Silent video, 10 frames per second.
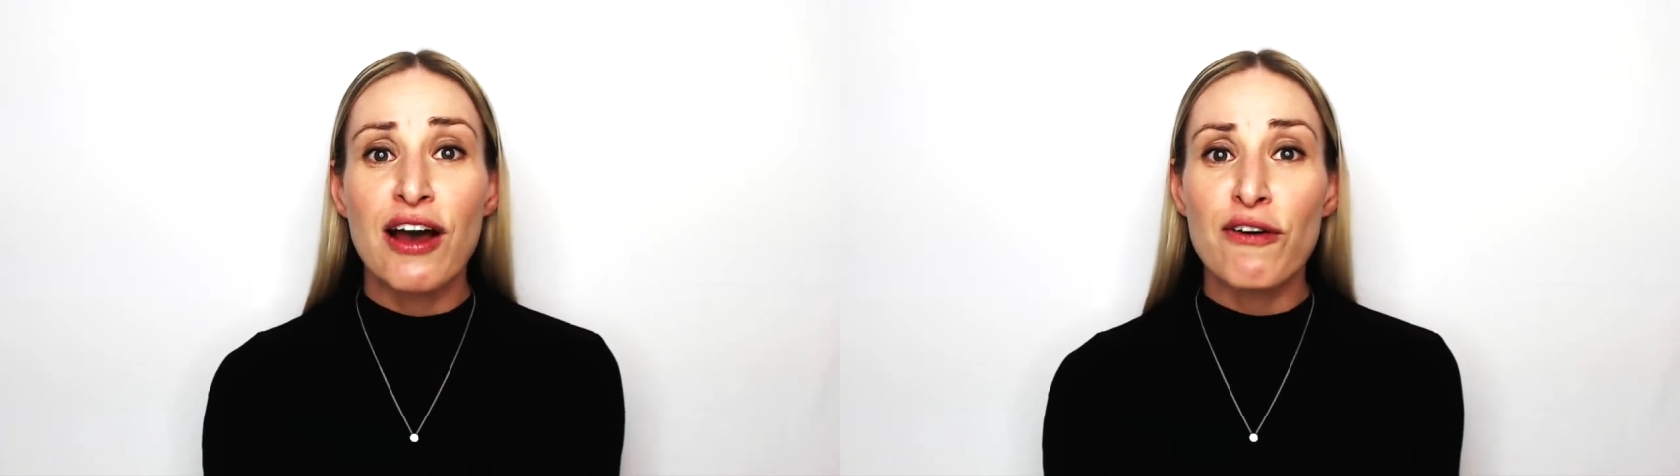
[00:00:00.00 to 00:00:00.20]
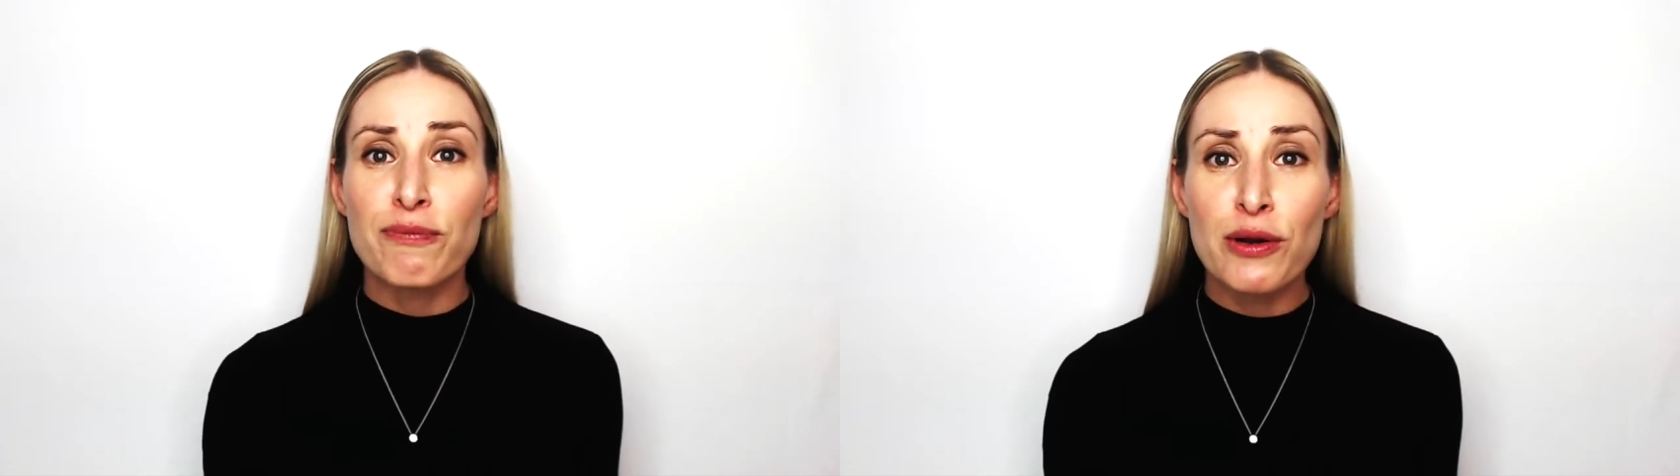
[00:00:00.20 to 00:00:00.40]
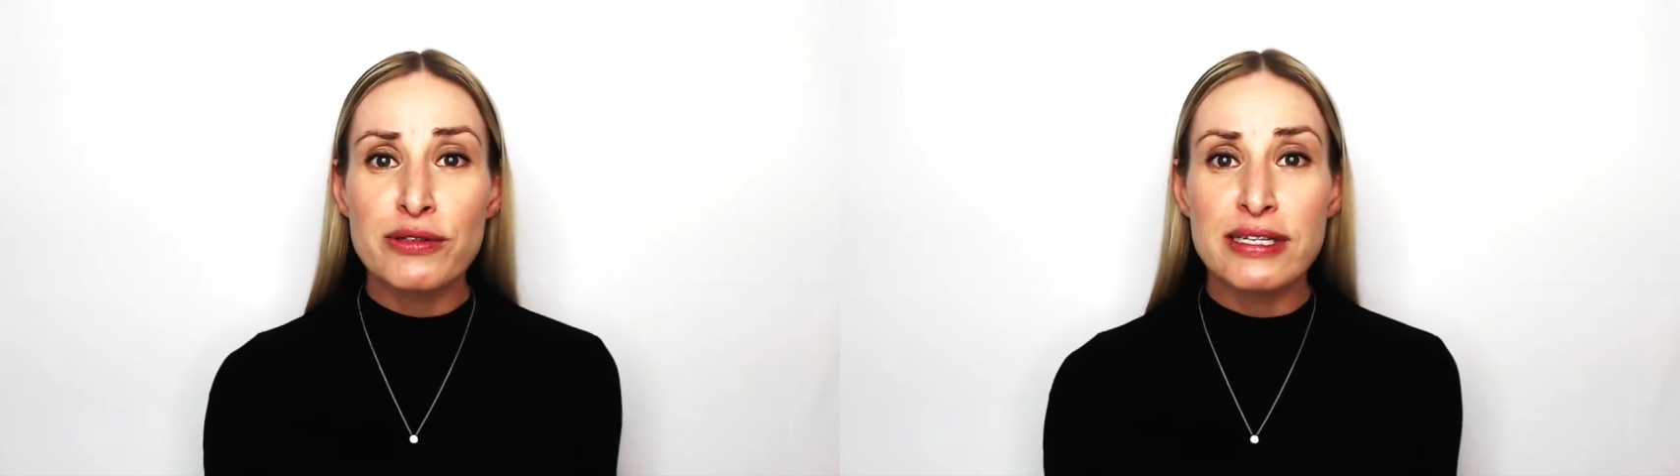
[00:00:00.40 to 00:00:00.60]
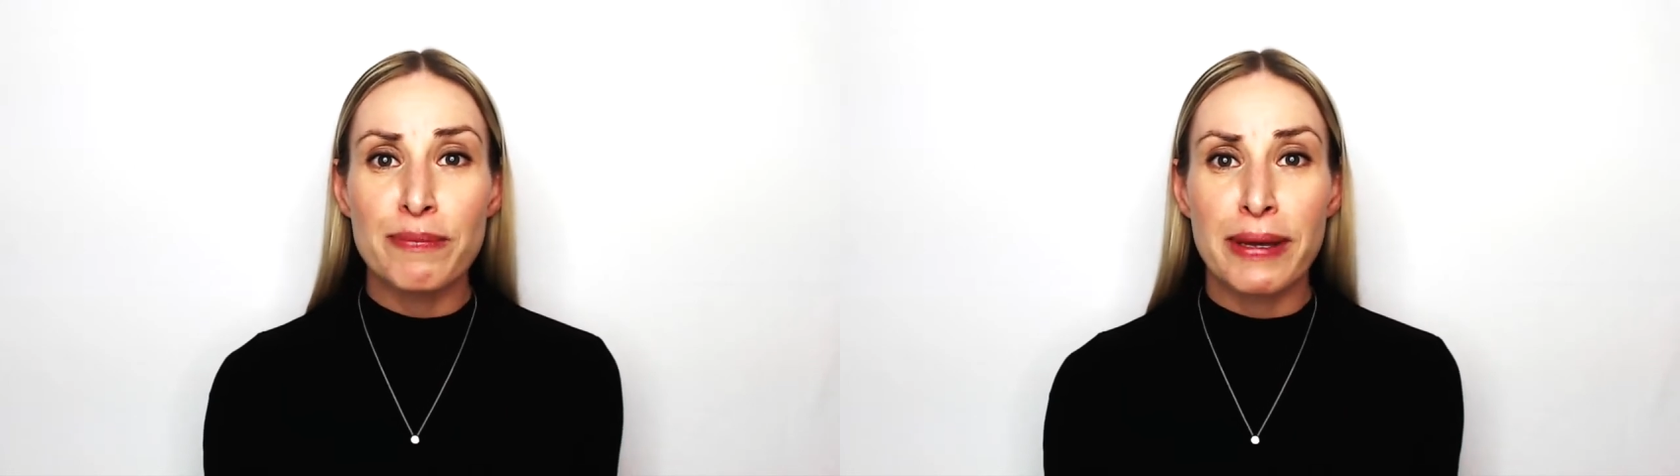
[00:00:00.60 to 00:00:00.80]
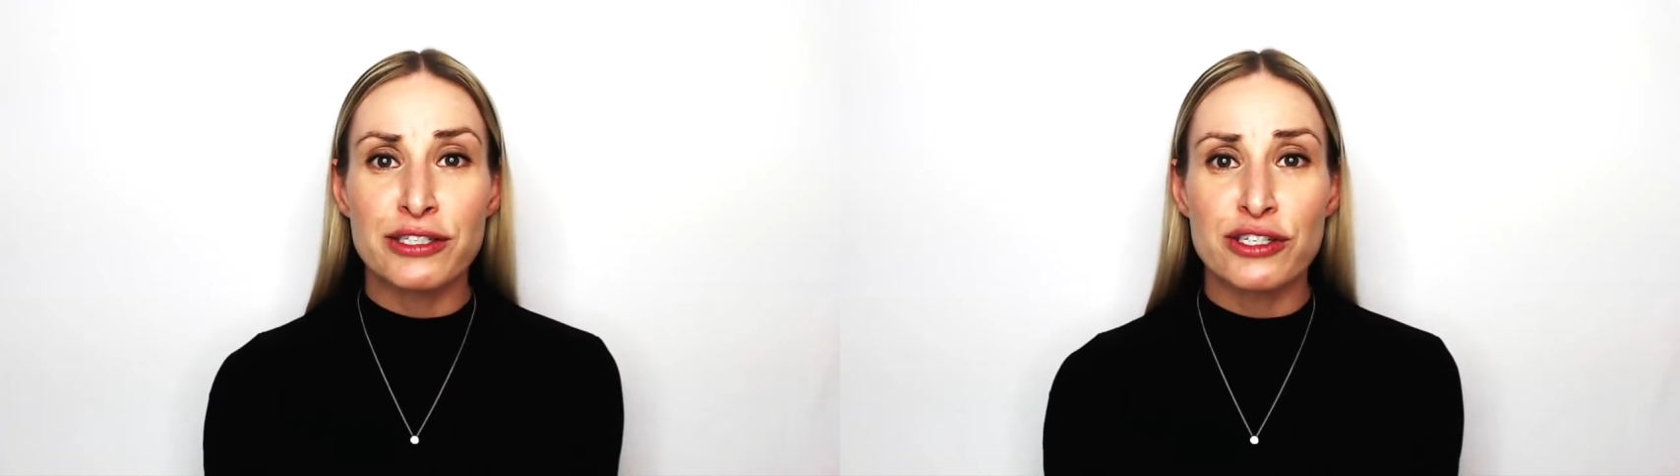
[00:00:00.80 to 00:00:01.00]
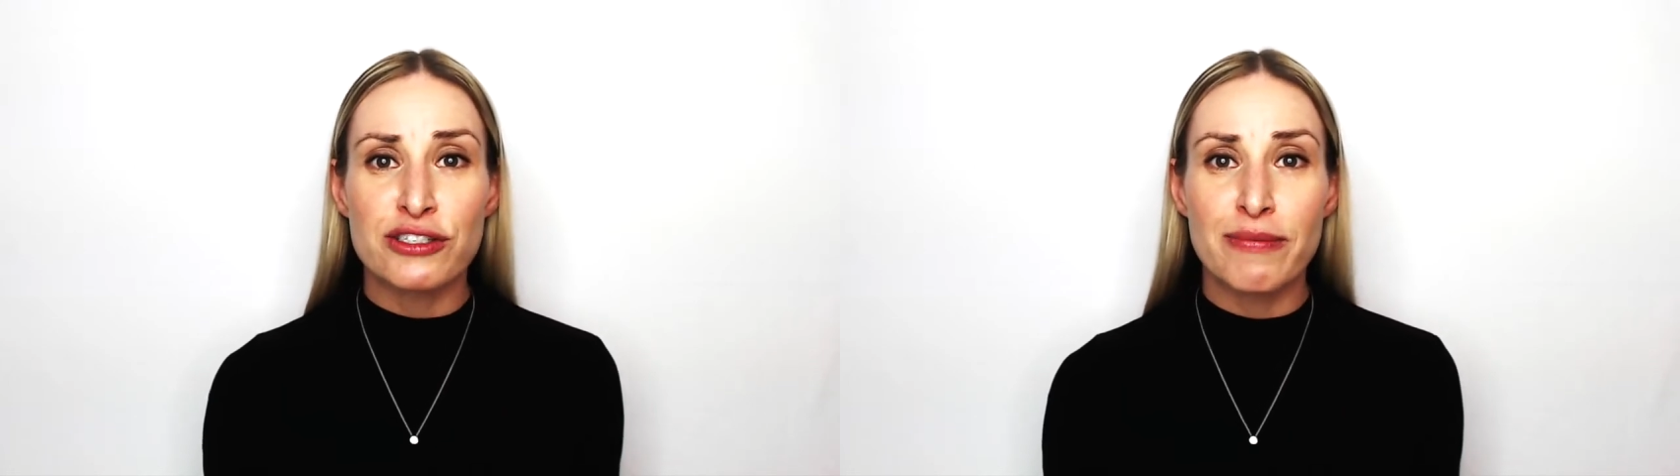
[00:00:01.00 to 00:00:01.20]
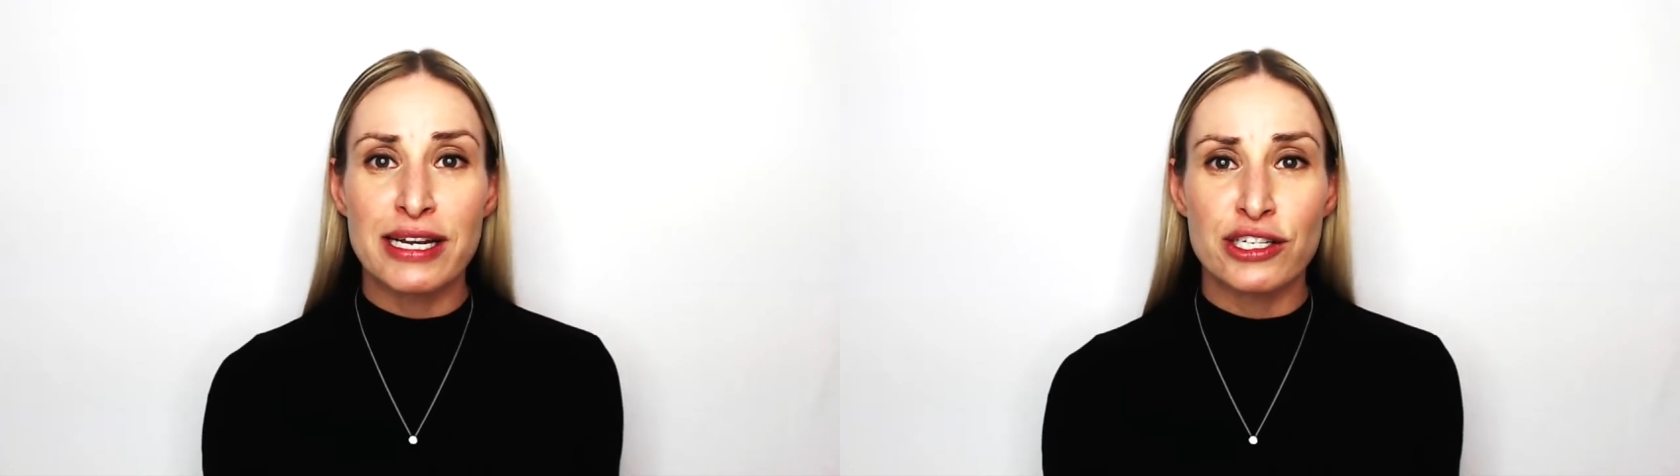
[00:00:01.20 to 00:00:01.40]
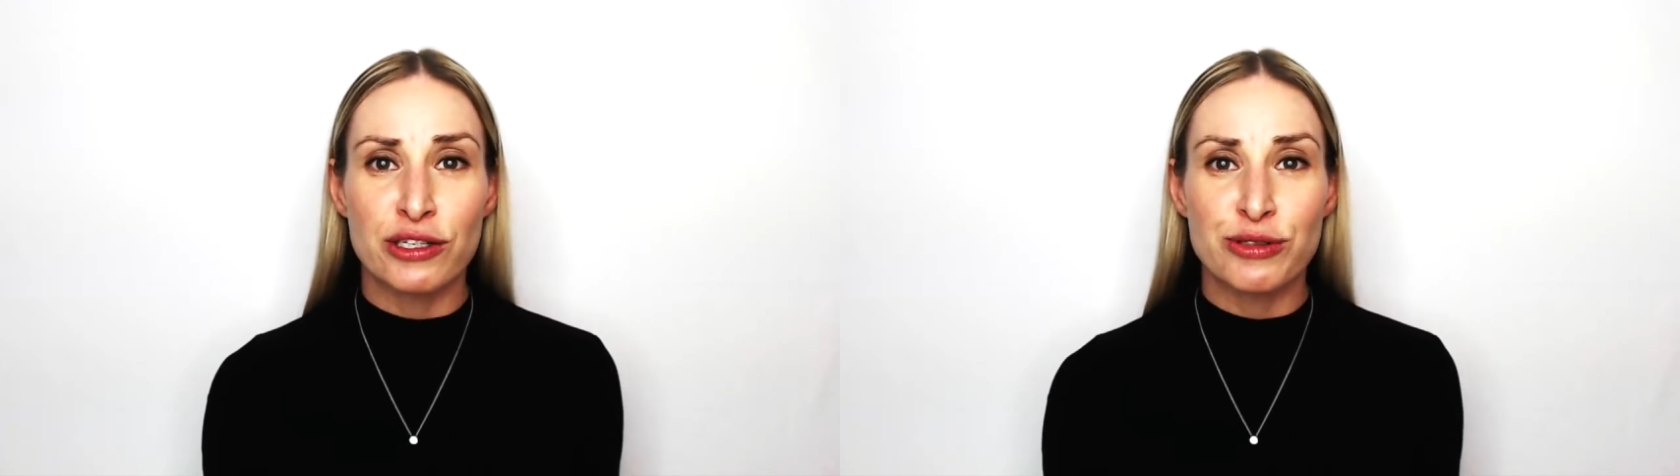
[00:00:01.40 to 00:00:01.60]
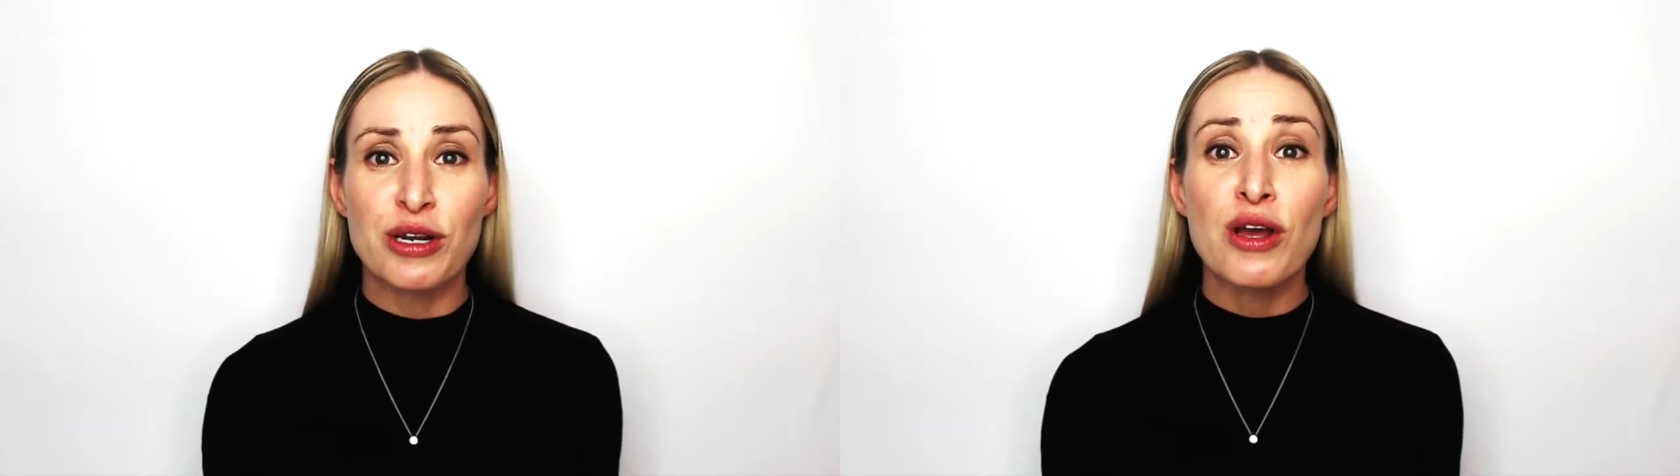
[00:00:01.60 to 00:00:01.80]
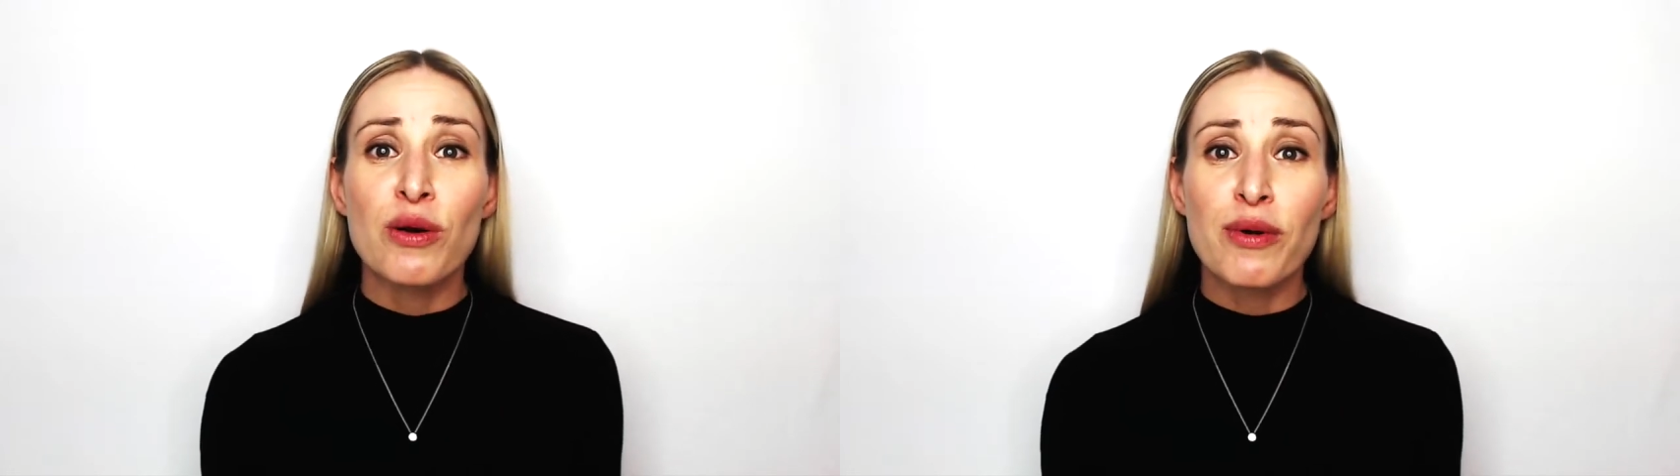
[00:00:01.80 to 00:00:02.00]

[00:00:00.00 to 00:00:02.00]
of posting pictures of my children